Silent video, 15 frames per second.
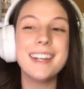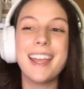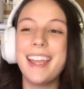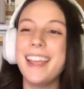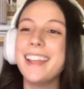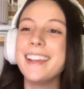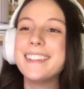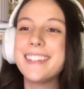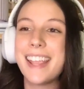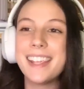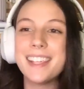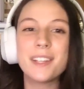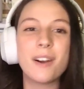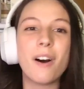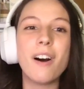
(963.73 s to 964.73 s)
and
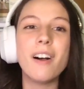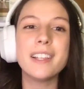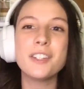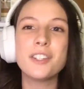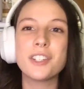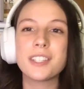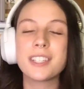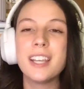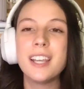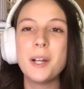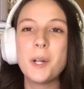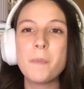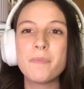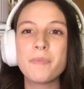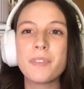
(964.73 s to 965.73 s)
take it all and just
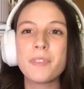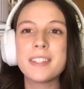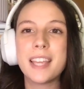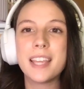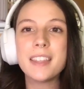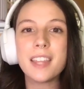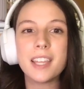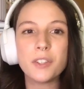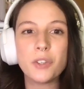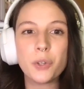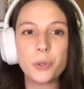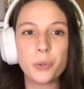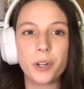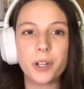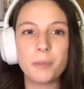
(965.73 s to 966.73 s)
say, thank you,
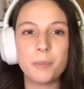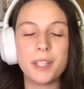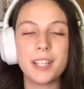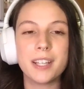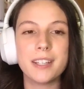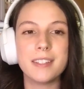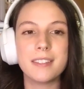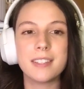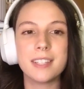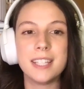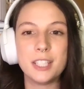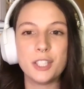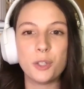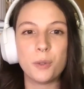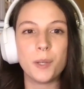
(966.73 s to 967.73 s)
Lord, because
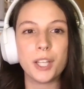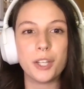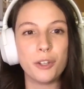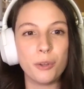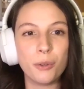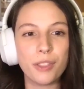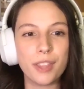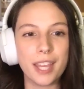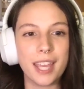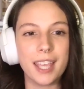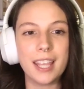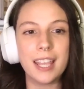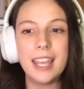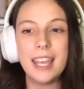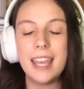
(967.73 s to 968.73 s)
he's doing a new
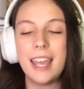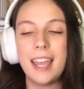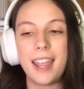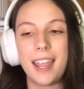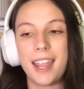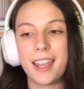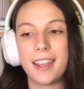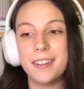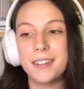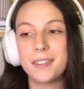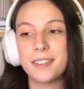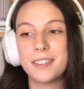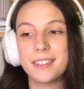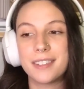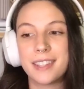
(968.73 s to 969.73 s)
thing. And
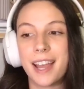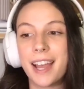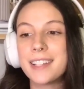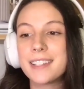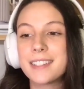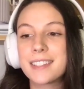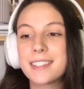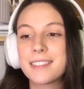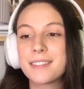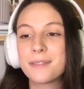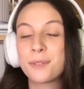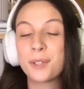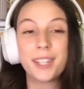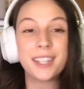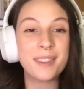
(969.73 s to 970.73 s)
that's
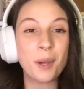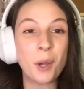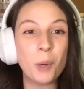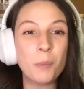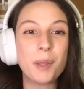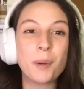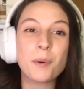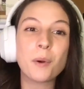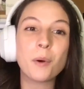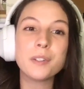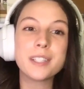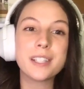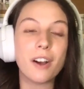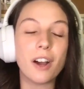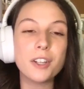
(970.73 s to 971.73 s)
really the hope that we're
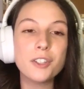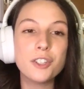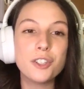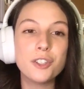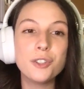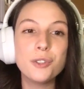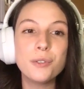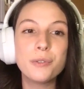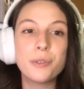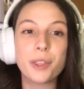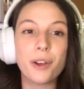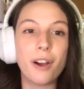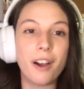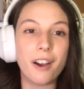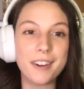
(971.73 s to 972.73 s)
holding on to for
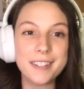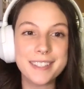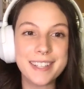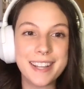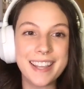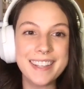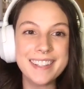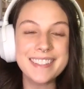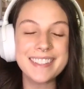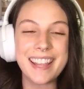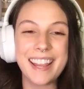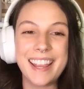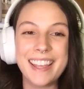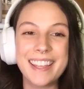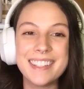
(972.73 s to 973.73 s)
the hard days.
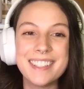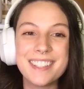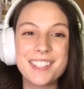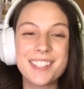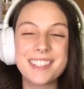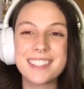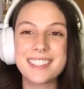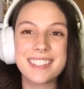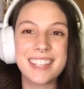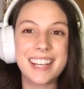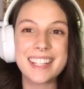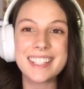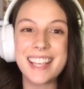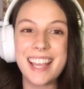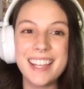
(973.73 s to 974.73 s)
And just like
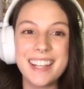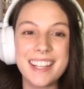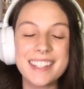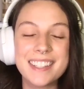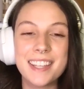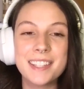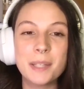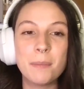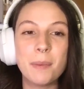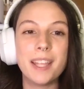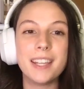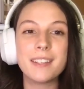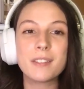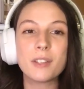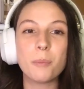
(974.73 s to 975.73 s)
I said,
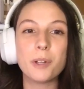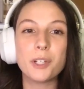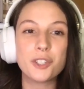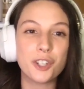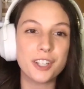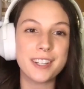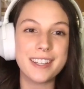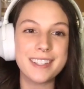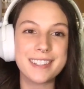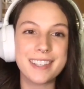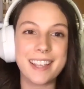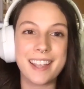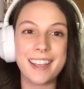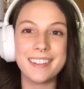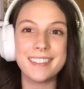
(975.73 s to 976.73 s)
anticipating so much goodness,
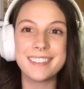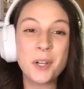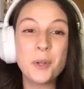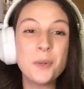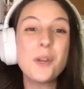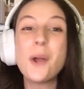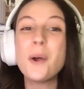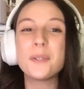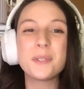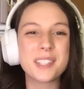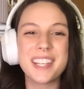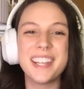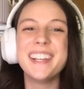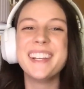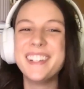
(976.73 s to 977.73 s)
and who
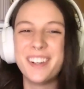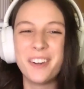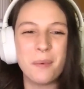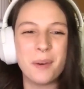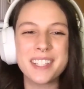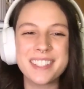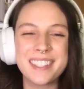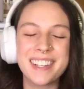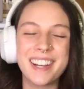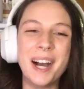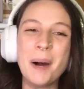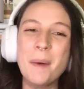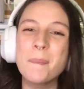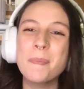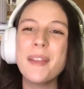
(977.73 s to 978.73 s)
knows what to
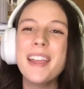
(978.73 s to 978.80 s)
come.